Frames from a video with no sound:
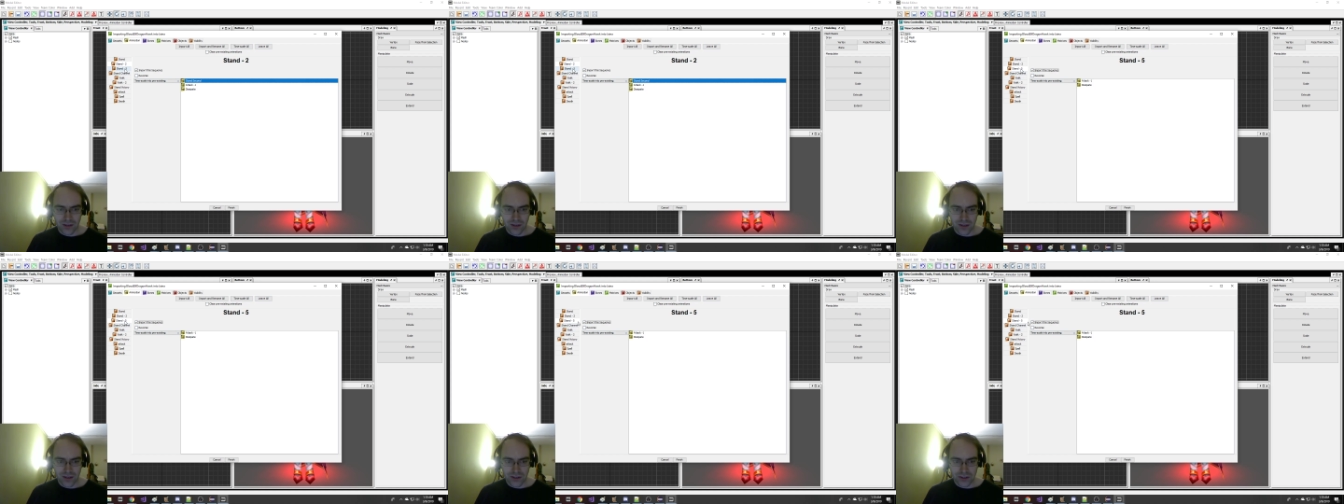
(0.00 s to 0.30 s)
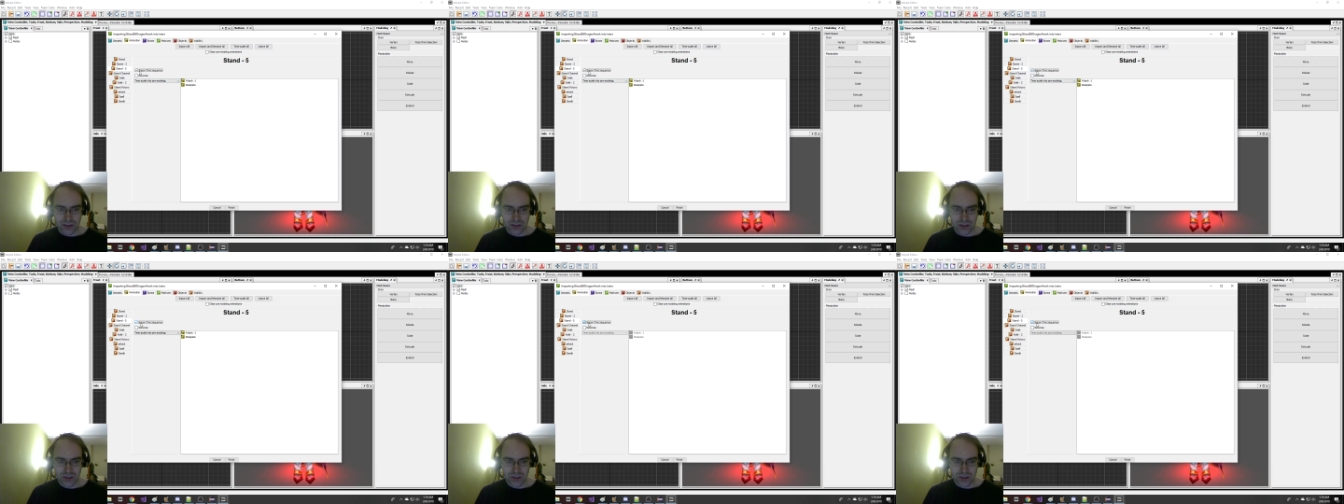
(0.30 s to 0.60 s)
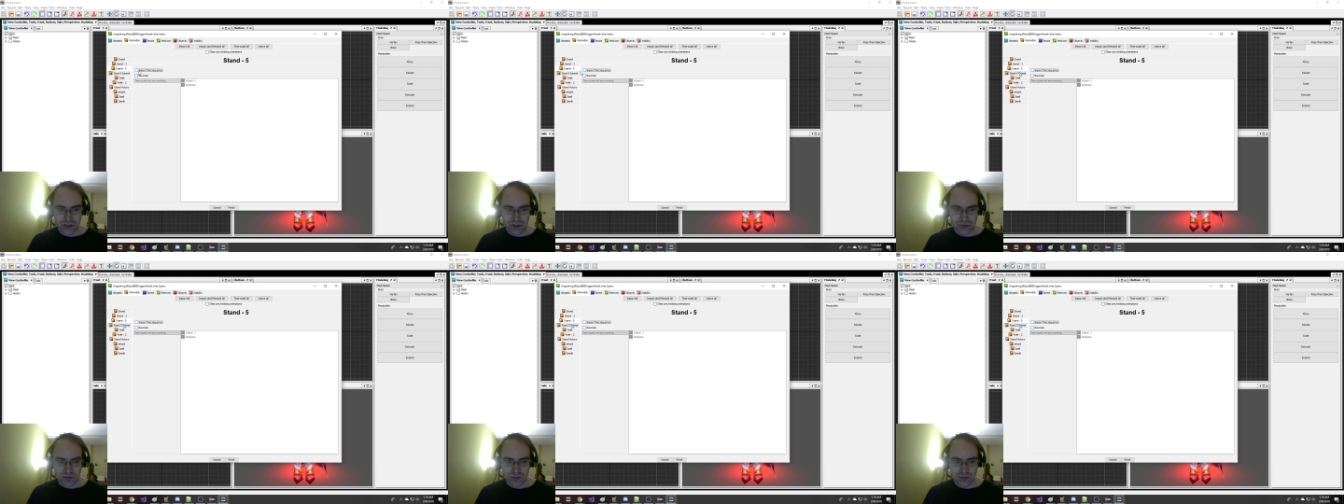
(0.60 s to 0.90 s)

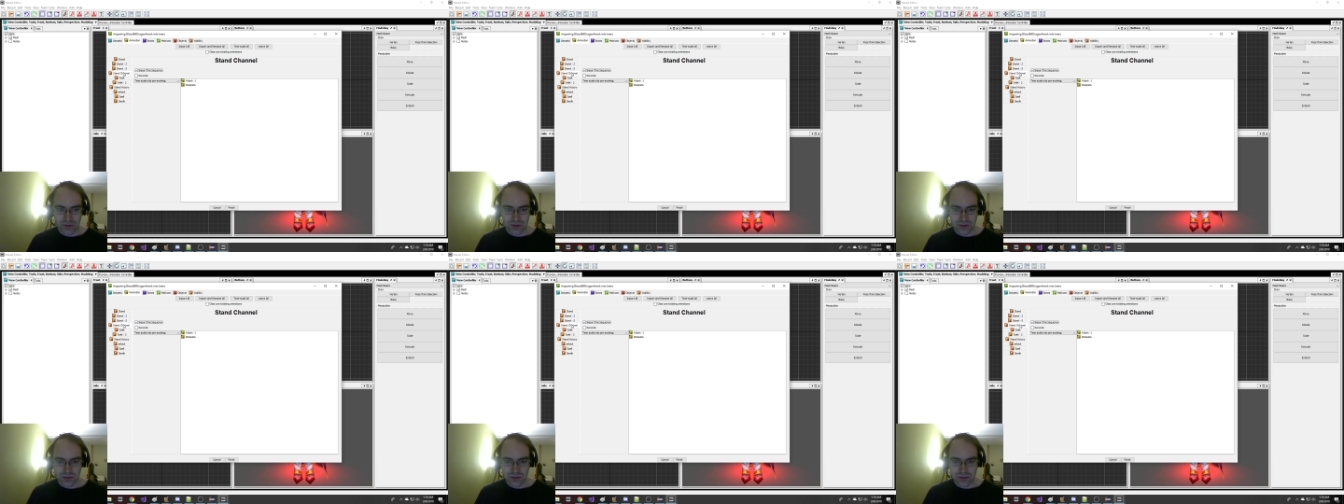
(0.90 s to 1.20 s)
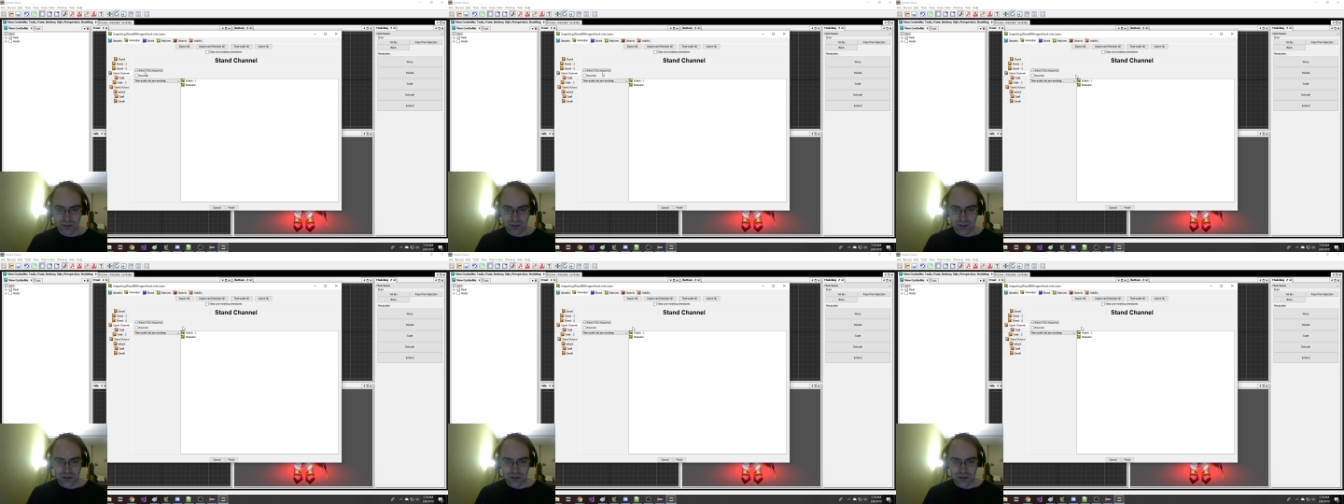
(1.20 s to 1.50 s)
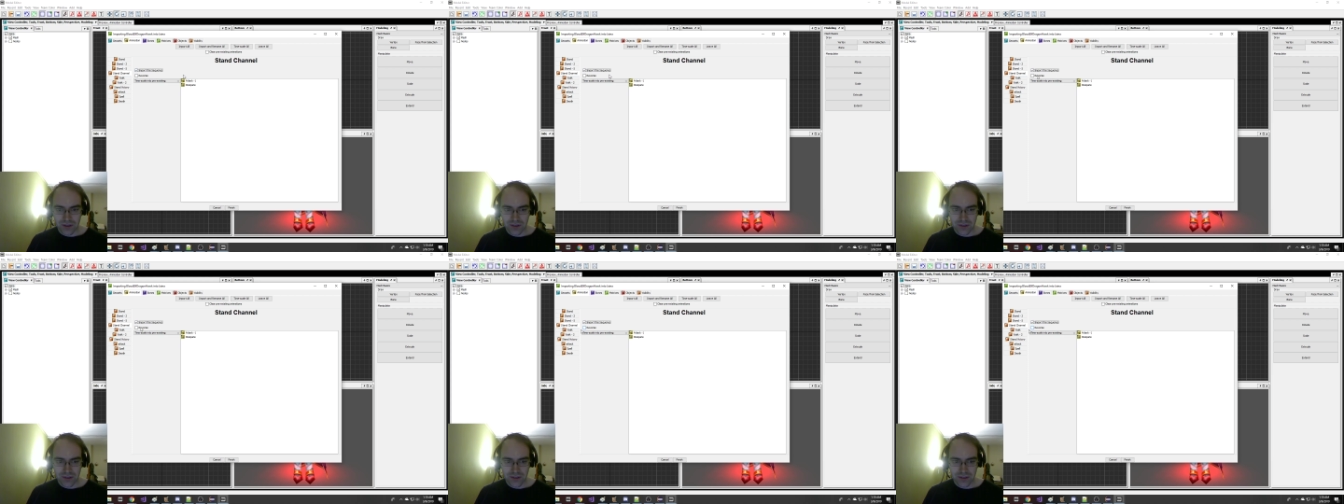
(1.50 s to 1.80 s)
Sure, we'll just link the
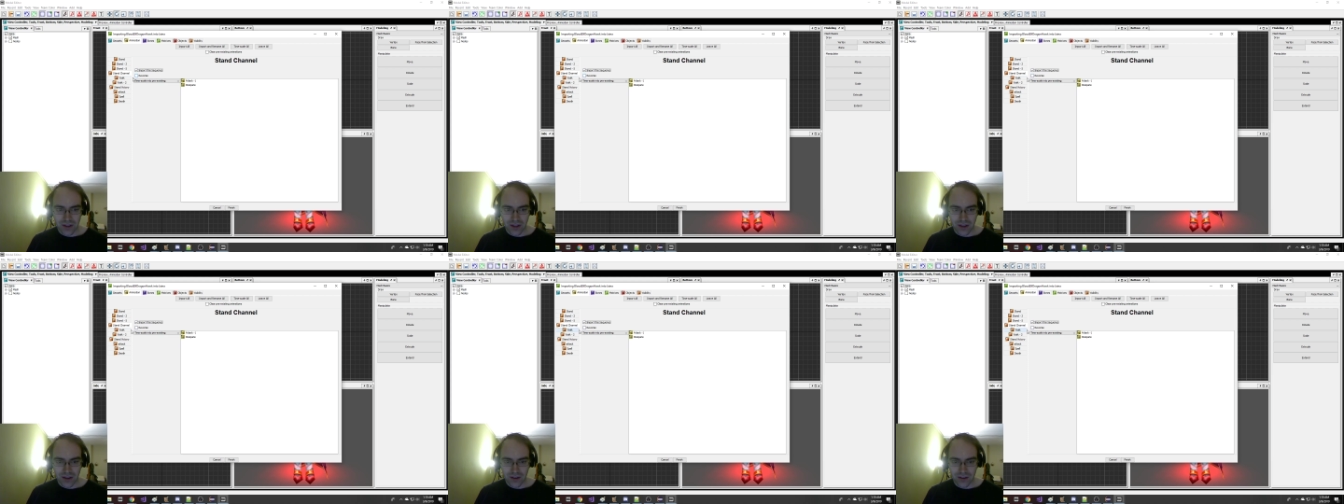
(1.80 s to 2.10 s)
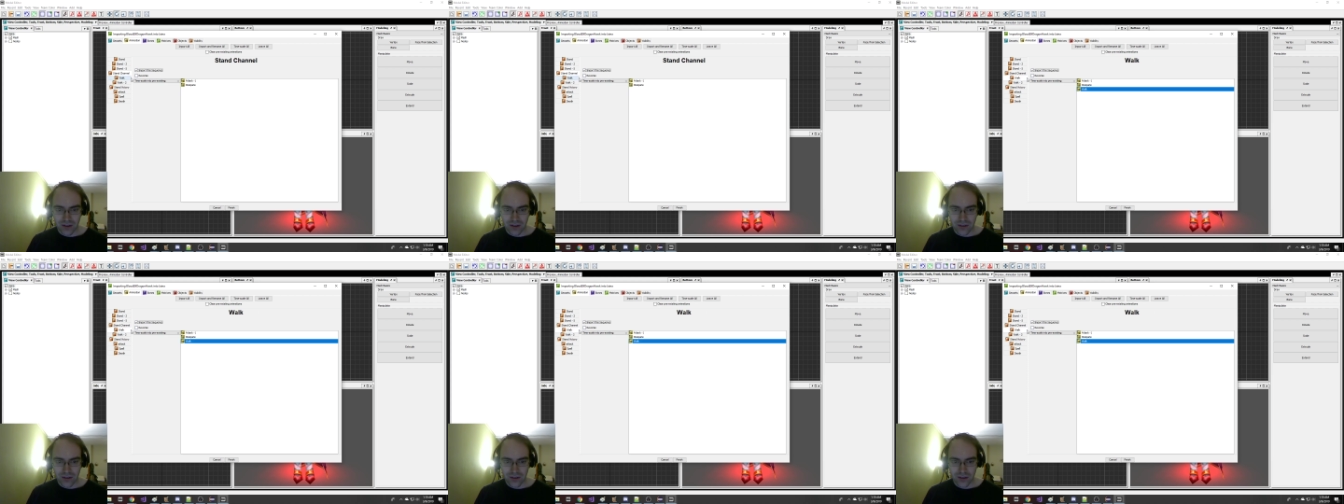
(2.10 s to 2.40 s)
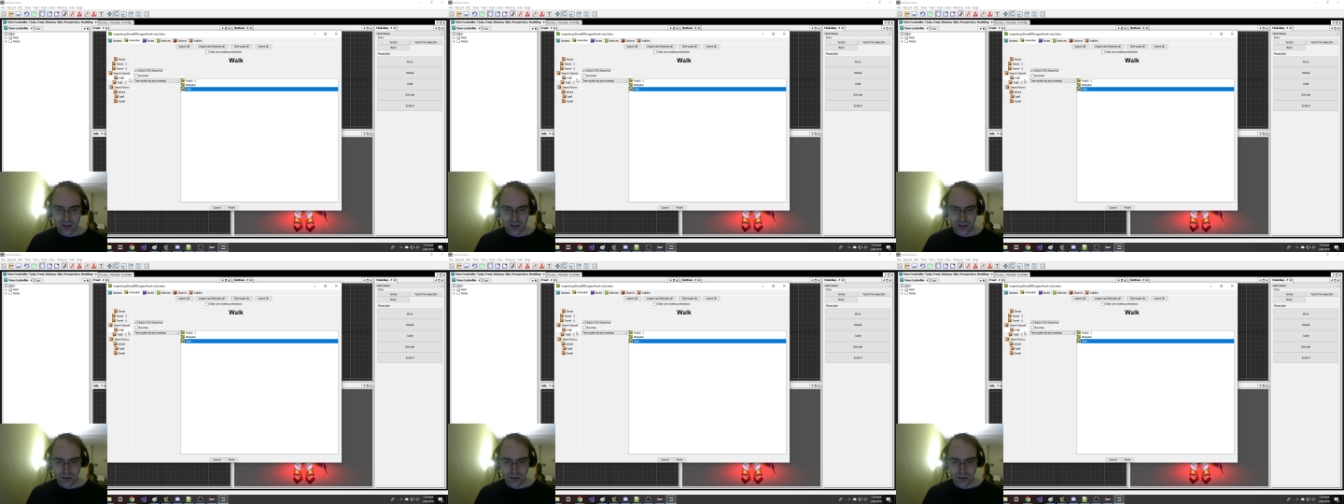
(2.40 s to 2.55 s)
stand.